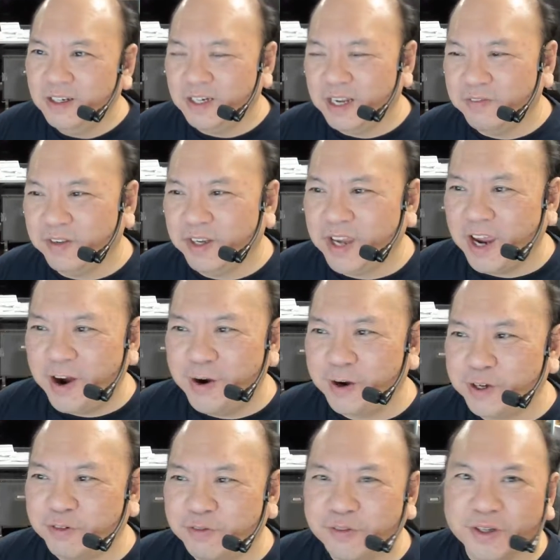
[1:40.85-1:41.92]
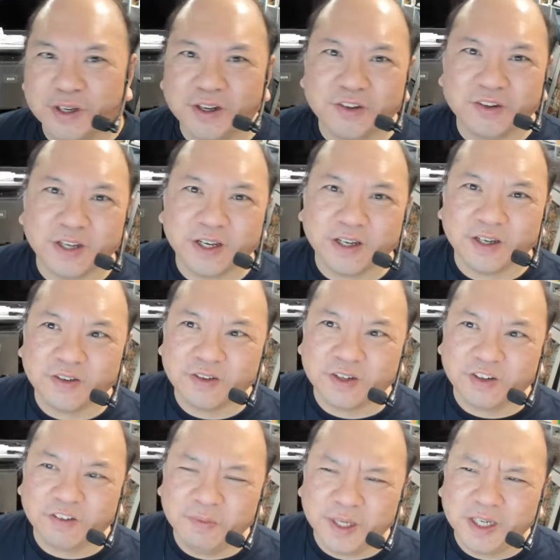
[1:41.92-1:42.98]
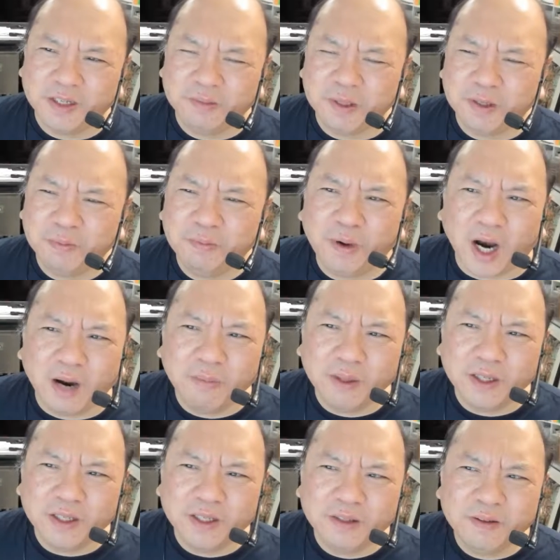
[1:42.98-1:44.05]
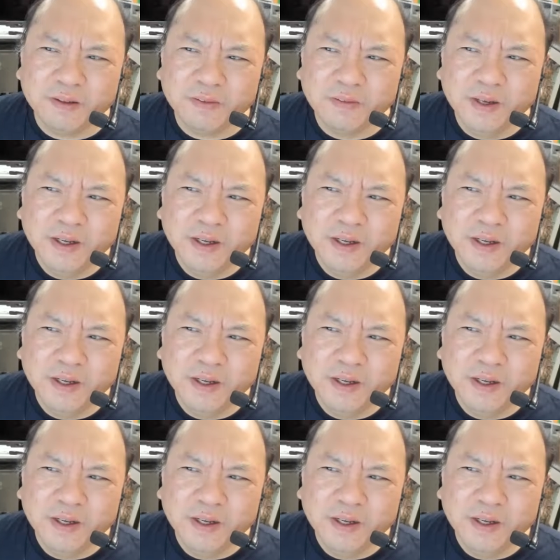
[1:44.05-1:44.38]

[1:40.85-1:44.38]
and having character flaws and that kind of stuff. But that's probably